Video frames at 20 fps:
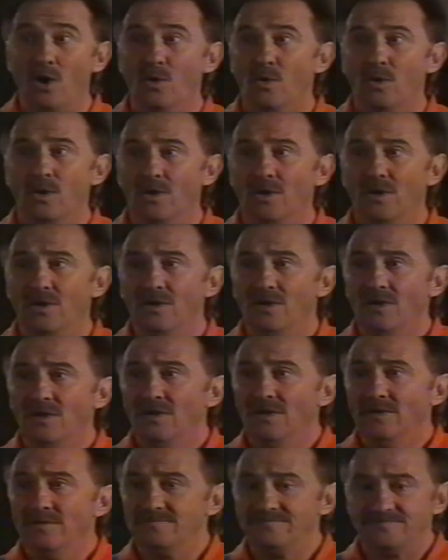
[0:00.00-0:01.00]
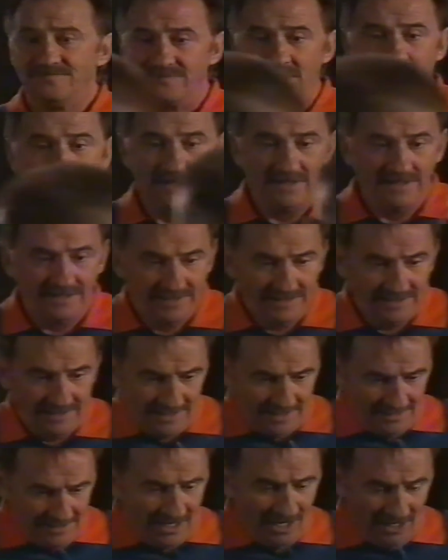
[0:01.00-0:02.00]
no. Try a
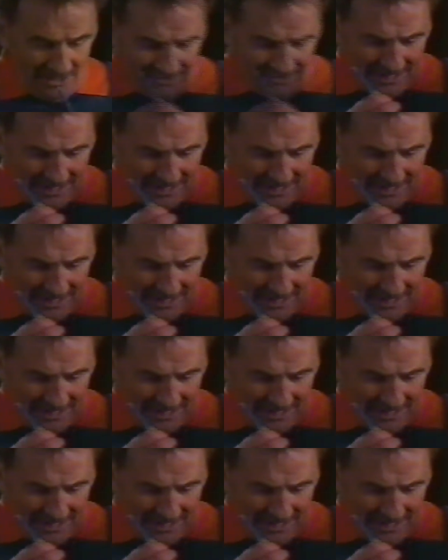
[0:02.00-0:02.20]
pencil.